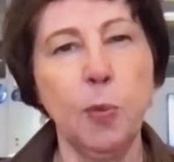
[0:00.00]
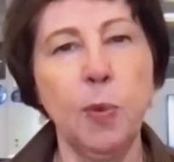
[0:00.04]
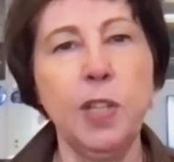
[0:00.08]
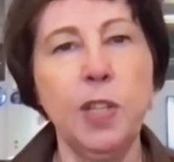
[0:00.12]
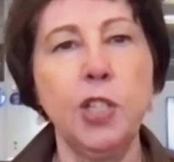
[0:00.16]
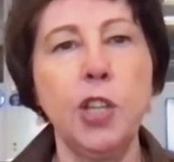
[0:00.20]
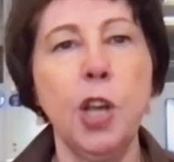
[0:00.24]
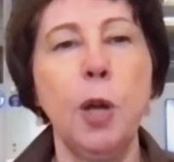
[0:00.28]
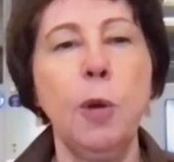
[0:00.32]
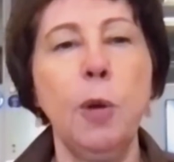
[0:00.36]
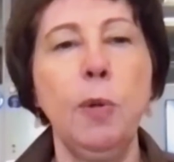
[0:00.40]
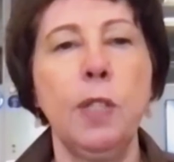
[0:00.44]
we
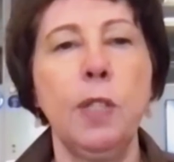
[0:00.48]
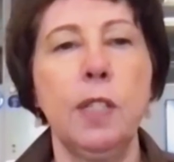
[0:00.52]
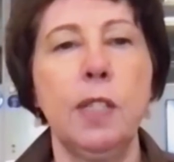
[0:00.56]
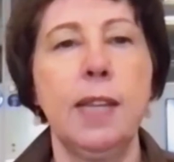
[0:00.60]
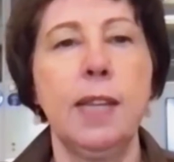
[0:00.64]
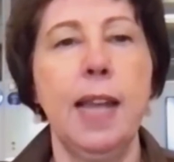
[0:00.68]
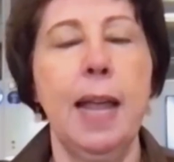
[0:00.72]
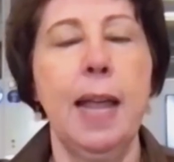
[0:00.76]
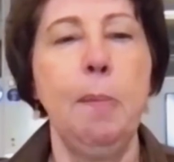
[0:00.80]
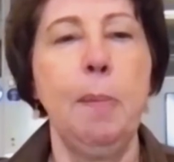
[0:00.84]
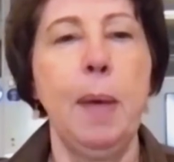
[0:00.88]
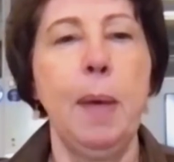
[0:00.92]
don't
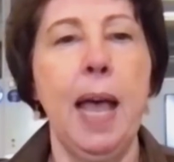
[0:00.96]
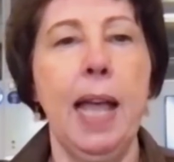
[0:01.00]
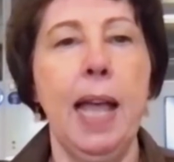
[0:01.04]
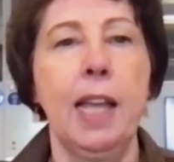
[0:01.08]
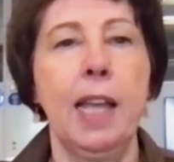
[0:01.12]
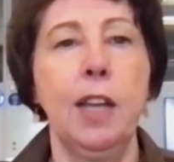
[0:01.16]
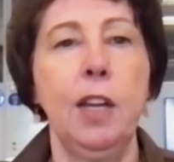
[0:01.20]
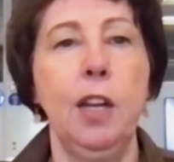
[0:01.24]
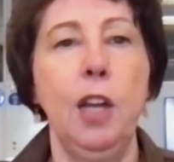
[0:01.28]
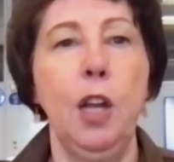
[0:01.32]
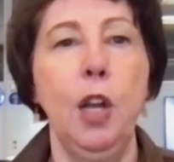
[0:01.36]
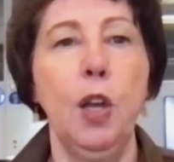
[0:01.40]
stand
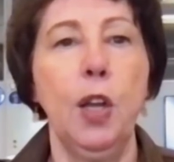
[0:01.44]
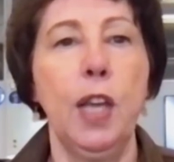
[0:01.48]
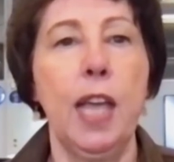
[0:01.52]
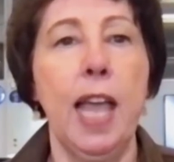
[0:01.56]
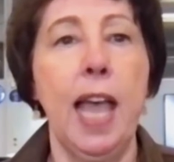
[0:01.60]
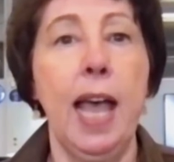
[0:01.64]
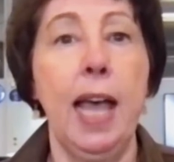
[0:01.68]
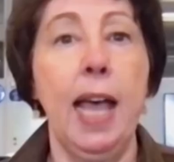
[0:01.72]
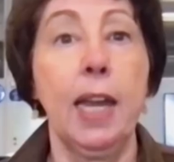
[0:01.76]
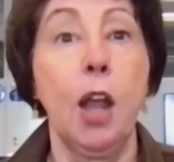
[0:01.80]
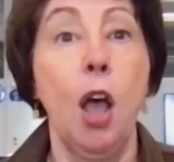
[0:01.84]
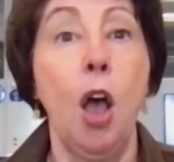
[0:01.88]
back and look
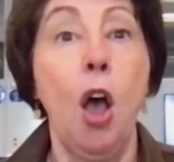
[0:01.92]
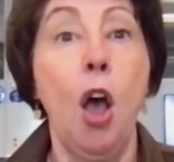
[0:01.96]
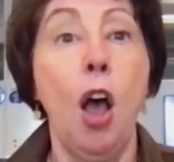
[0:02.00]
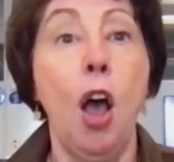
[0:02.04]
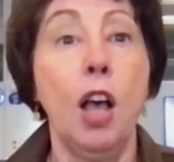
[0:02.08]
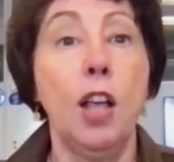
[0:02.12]
at